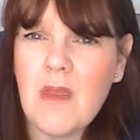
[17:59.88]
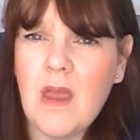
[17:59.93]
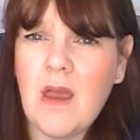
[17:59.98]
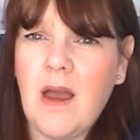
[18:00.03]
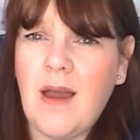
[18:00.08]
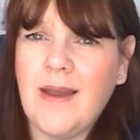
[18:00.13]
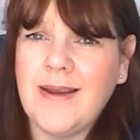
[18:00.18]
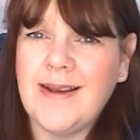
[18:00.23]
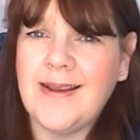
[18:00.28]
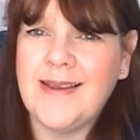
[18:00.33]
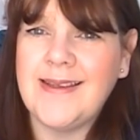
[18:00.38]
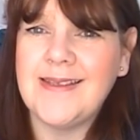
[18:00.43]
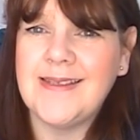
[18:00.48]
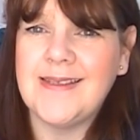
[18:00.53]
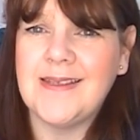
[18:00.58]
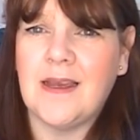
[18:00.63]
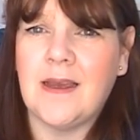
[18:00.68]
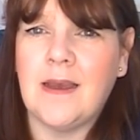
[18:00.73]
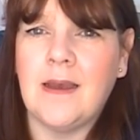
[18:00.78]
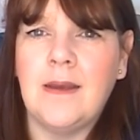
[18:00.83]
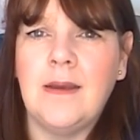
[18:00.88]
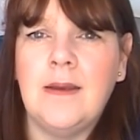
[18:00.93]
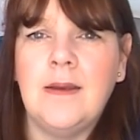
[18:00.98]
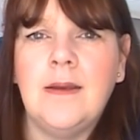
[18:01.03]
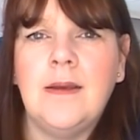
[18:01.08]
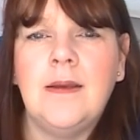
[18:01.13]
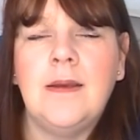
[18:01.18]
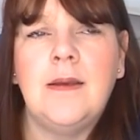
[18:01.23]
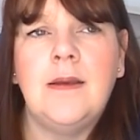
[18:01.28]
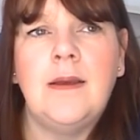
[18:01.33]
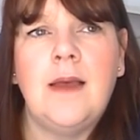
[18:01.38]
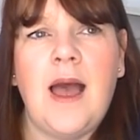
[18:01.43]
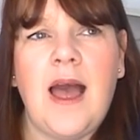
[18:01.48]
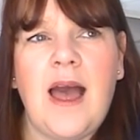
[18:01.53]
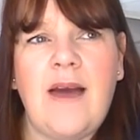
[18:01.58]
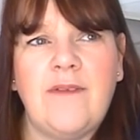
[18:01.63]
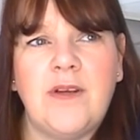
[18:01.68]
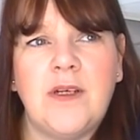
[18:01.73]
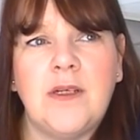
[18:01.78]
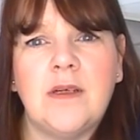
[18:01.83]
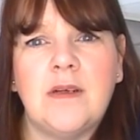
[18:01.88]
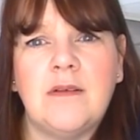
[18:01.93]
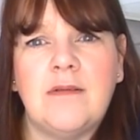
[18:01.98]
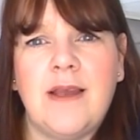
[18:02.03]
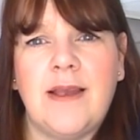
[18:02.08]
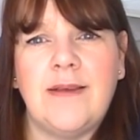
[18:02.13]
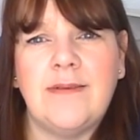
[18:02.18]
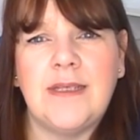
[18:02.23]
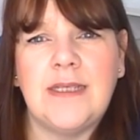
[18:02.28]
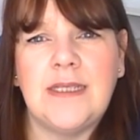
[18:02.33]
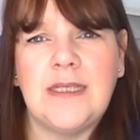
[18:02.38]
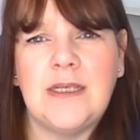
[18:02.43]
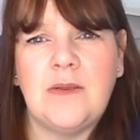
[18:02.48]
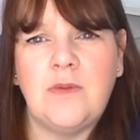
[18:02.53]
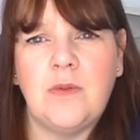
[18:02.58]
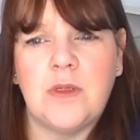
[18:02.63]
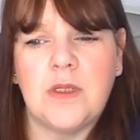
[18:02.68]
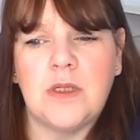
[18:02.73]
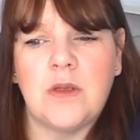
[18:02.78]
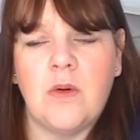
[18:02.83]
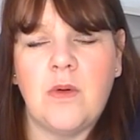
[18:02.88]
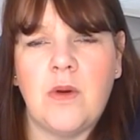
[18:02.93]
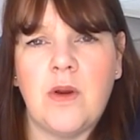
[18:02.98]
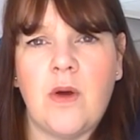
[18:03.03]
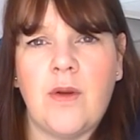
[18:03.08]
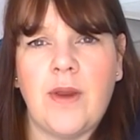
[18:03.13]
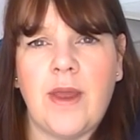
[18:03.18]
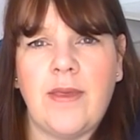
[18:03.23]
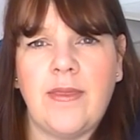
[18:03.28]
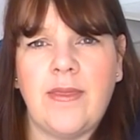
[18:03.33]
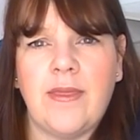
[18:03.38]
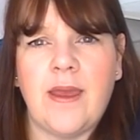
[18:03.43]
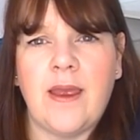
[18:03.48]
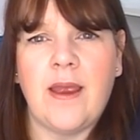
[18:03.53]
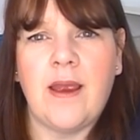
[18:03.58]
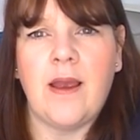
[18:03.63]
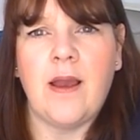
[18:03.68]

I'd like to have a look around and see what's going on out there.